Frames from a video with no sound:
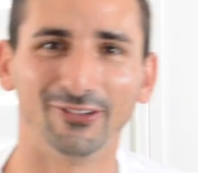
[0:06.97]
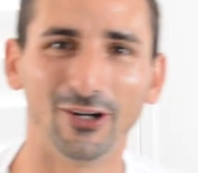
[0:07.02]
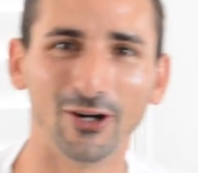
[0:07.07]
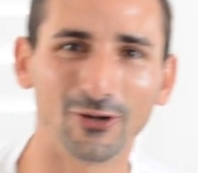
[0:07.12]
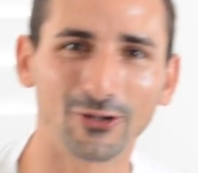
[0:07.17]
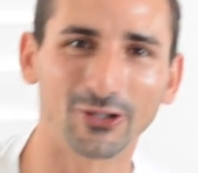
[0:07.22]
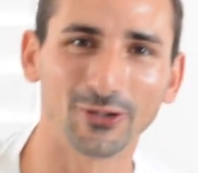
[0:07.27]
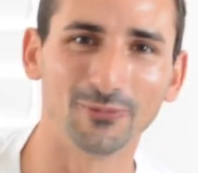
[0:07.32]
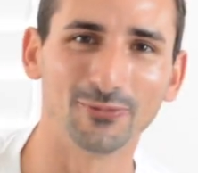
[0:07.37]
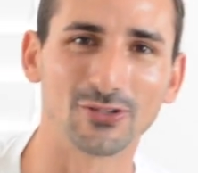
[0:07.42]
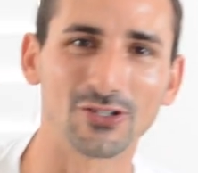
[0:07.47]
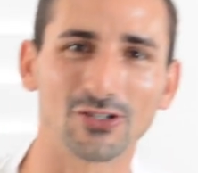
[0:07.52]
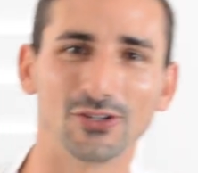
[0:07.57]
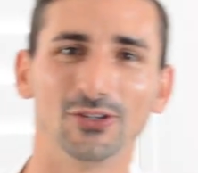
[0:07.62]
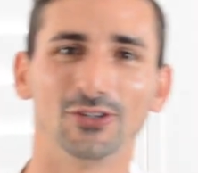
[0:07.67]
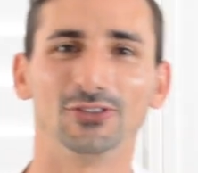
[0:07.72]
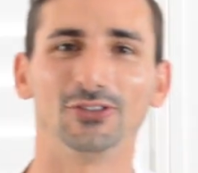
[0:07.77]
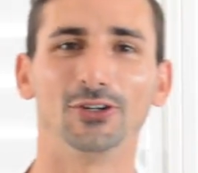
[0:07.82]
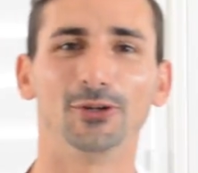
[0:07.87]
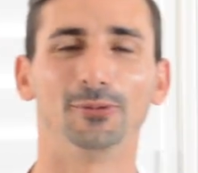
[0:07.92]
Welcome
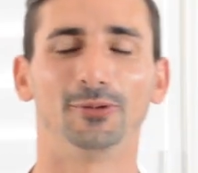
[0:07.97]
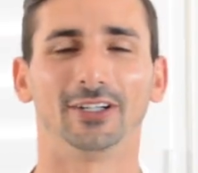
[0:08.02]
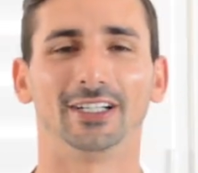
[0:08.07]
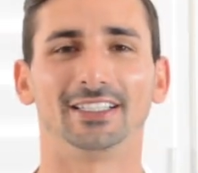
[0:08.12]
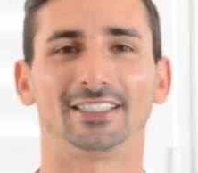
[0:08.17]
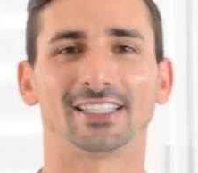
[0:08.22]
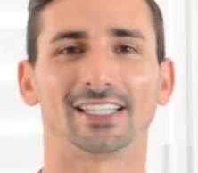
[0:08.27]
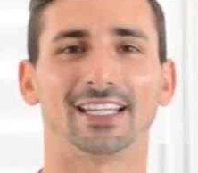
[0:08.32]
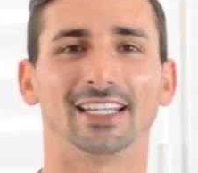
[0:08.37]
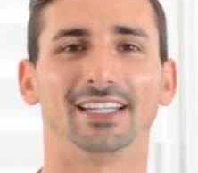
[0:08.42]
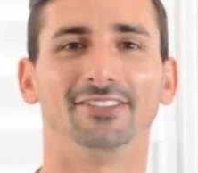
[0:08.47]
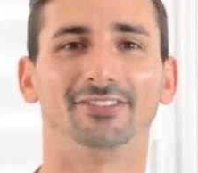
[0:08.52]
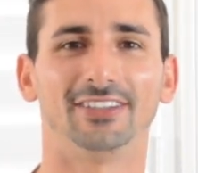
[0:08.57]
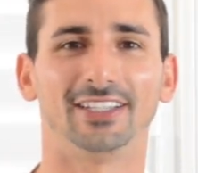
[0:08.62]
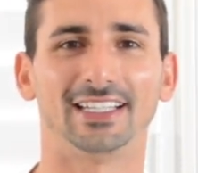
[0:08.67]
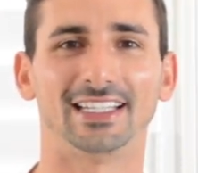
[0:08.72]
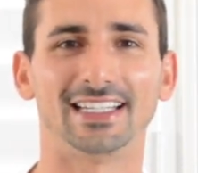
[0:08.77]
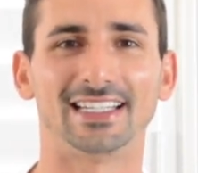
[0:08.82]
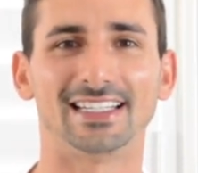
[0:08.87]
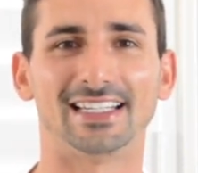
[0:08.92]
to Nbr
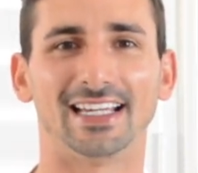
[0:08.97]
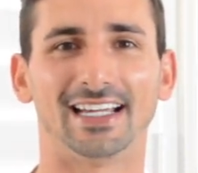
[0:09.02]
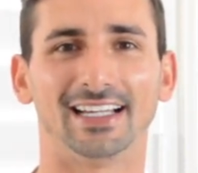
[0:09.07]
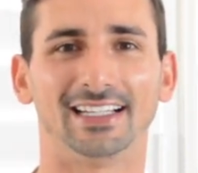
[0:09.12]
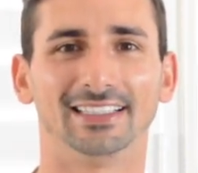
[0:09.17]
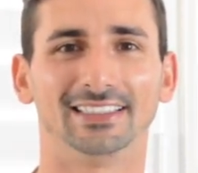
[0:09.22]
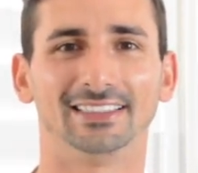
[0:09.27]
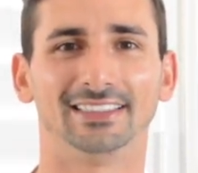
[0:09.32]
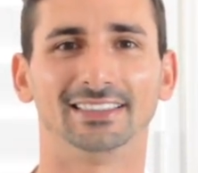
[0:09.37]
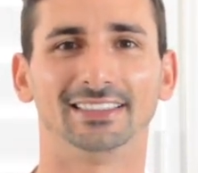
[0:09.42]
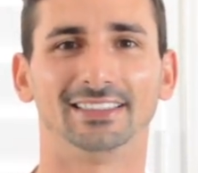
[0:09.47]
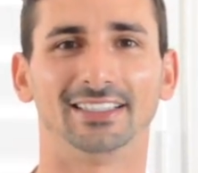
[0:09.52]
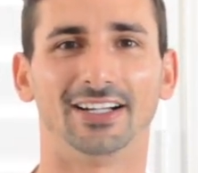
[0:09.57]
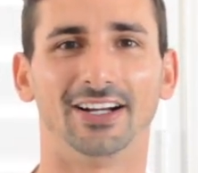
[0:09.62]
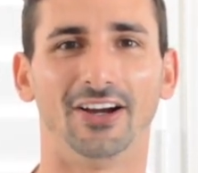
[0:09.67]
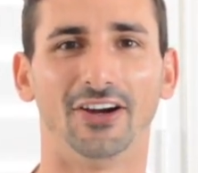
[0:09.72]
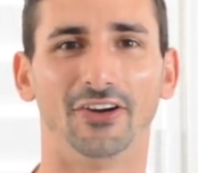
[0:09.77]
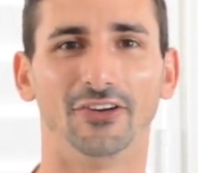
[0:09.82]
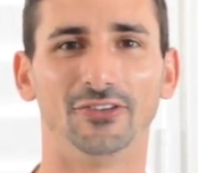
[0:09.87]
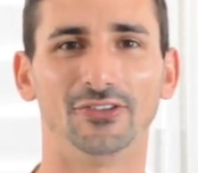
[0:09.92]
Tv,
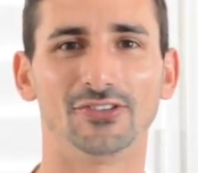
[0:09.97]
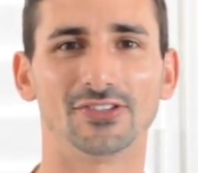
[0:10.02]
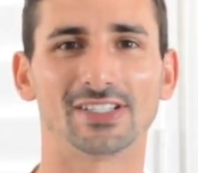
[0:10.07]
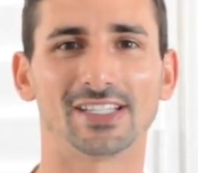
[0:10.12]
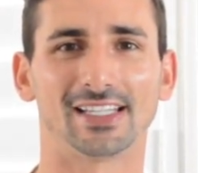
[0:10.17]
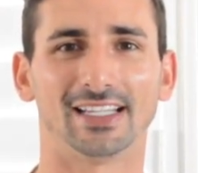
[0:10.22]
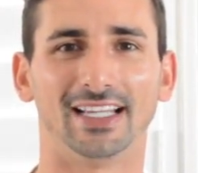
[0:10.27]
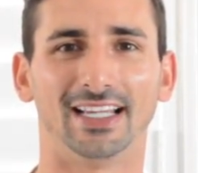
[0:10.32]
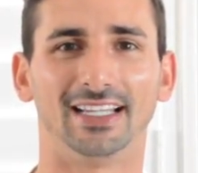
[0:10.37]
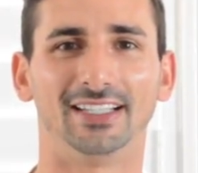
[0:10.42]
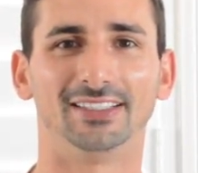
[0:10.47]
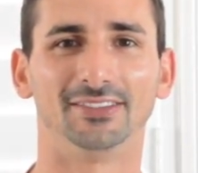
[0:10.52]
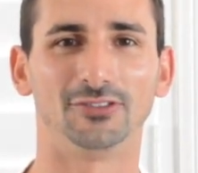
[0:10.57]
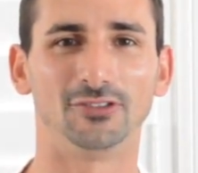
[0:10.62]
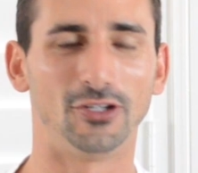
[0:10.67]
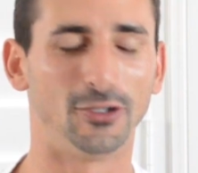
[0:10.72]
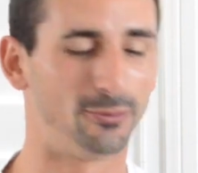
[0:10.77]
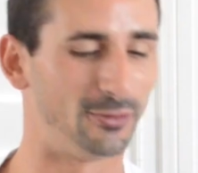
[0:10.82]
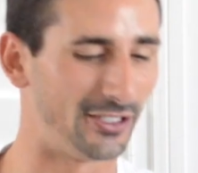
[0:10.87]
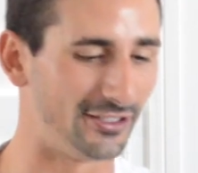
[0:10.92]
owners and
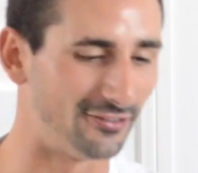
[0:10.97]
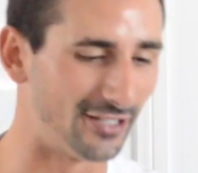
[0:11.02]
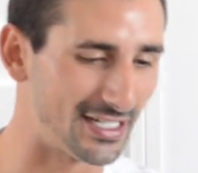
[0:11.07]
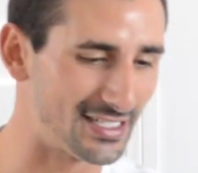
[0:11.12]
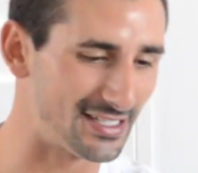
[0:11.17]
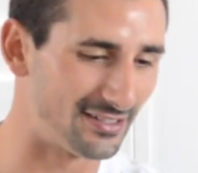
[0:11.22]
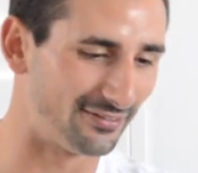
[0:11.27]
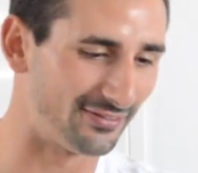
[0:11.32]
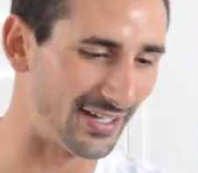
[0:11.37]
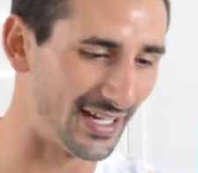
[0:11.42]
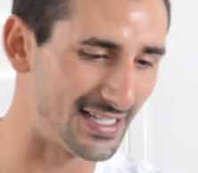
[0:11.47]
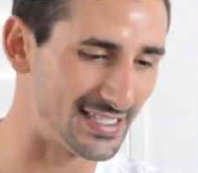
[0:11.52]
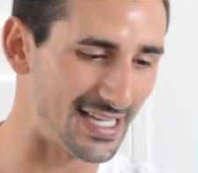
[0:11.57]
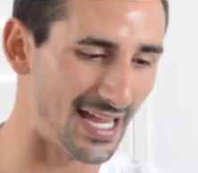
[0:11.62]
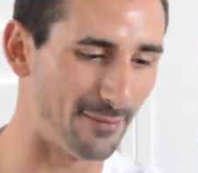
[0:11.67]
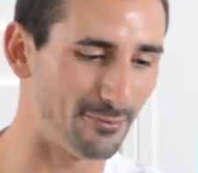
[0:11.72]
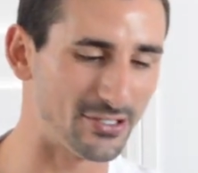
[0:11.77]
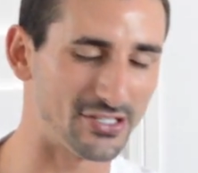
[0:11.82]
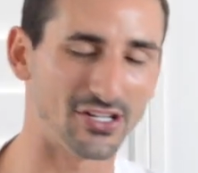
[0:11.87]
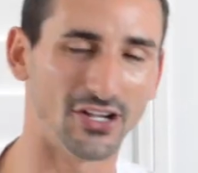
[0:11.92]
Nbr racing fans.
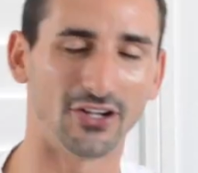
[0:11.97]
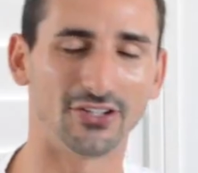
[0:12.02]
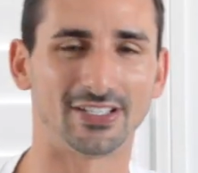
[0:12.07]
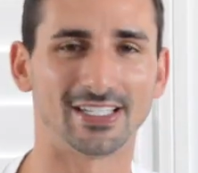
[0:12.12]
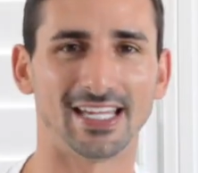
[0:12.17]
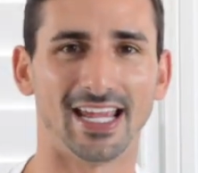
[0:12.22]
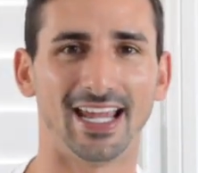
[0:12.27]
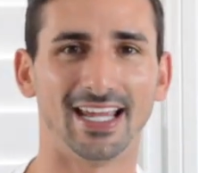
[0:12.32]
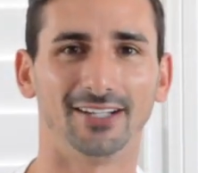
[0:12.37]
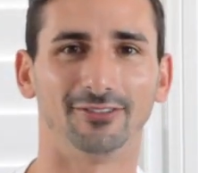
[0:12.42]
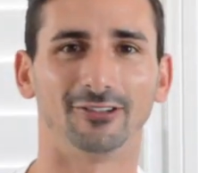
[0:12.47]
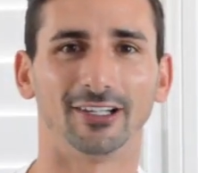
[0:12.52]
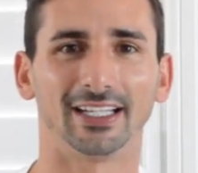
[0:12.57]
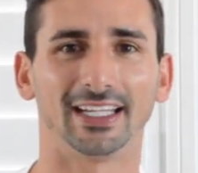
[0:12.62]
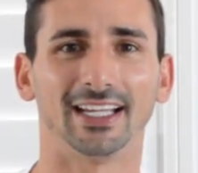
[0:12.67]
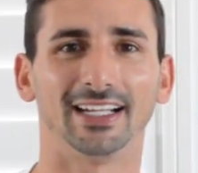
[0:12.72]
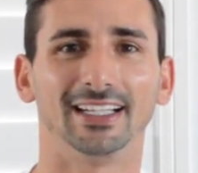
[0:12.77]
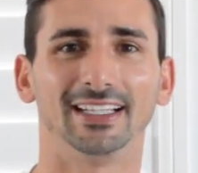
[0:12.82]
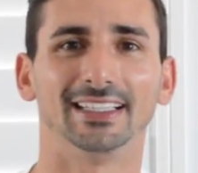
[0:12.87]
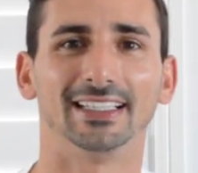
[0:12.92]
Episode 10, we're
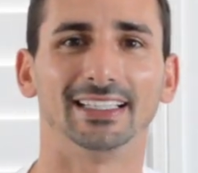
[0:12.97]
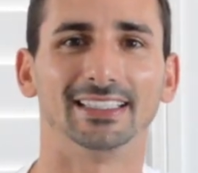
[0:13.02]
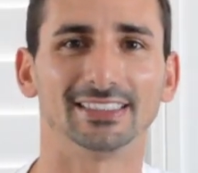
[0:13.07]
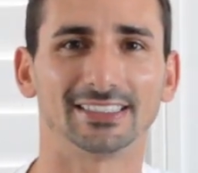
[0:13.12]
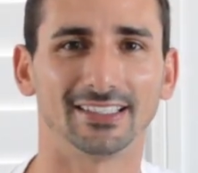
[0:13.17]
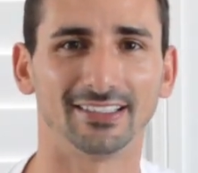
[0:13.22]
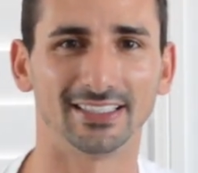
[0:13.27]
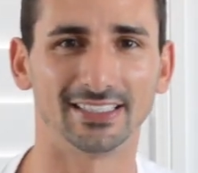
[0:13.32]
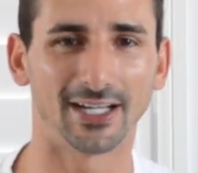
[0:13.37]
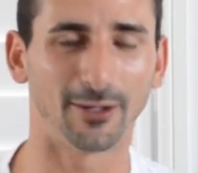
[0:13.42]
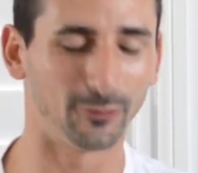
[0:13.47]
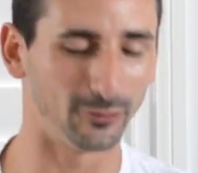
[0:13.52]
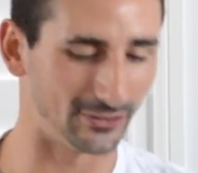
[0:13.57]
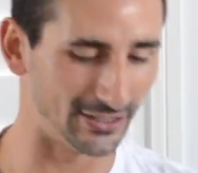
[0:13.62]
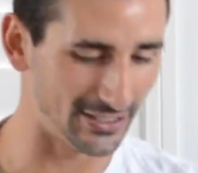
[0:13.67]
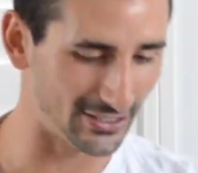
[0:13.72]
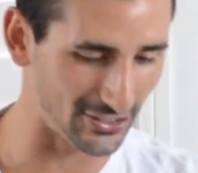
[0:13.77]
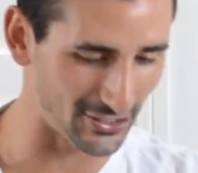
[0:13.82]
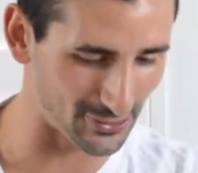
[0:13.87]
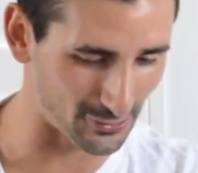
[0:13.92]
getting into the double
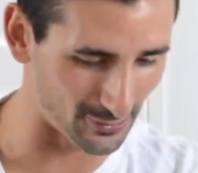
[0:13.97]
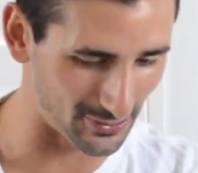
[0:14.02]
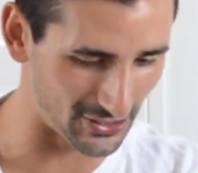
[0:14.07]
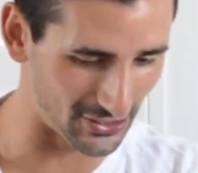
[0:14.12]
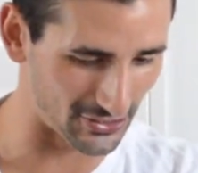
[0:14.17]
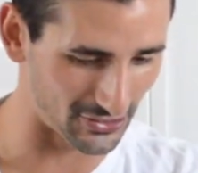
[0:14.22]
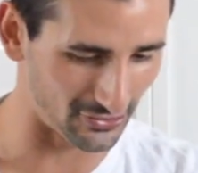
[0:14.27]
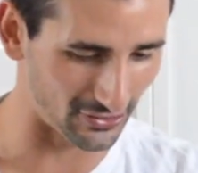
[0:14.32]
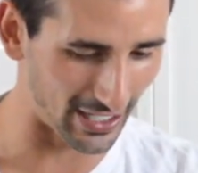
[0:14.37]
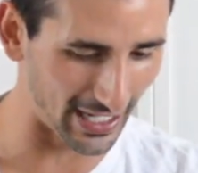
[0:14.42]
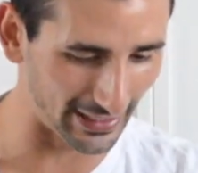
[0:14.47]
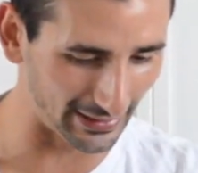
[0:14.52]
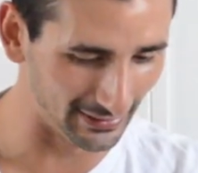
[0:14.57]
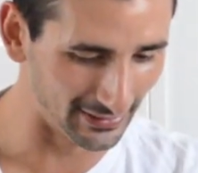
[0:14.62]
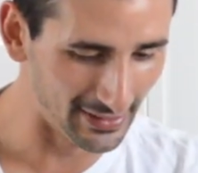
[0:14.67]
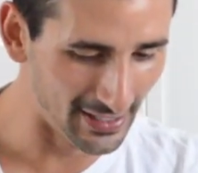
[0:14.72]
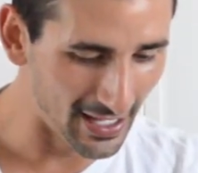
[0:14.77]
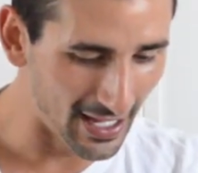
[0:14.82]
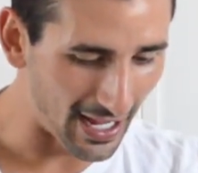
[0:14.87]
digits, which is great.